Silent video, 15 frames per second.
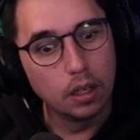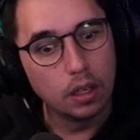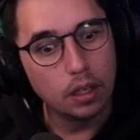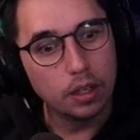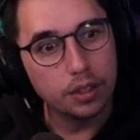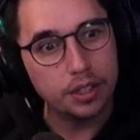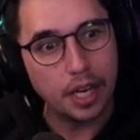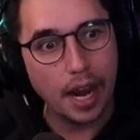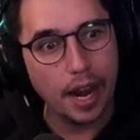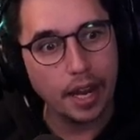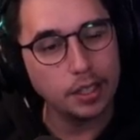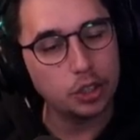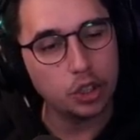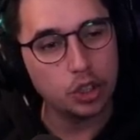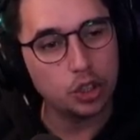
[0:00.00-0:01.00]
Data
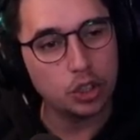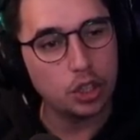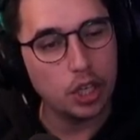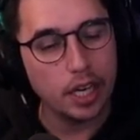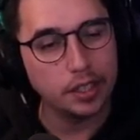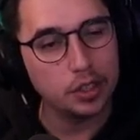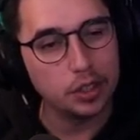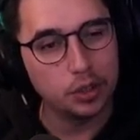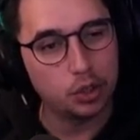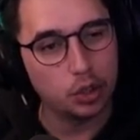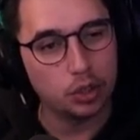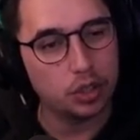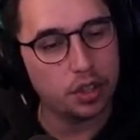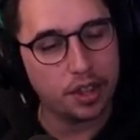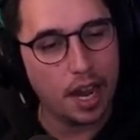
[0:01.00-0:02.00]
just isn't
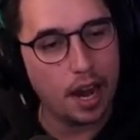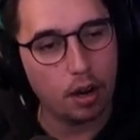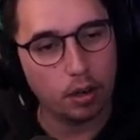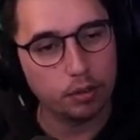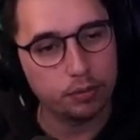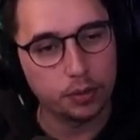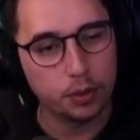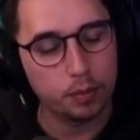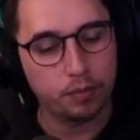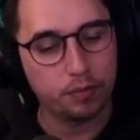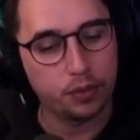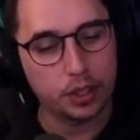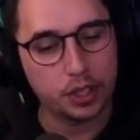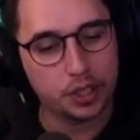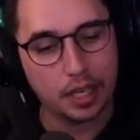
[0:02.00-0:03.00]
just there for, for
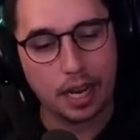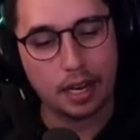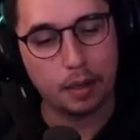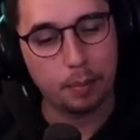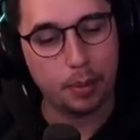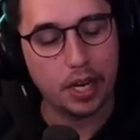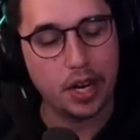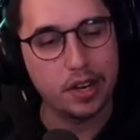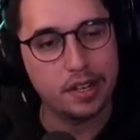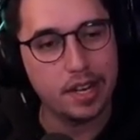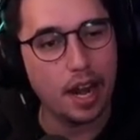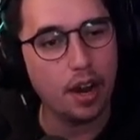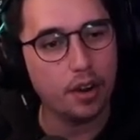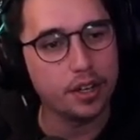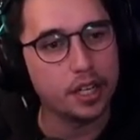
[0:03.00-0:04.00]
the sake of being
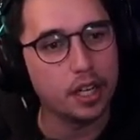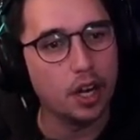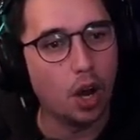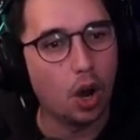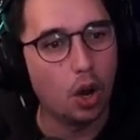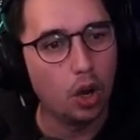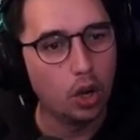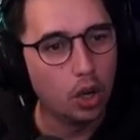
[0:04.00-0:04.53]
there, you know?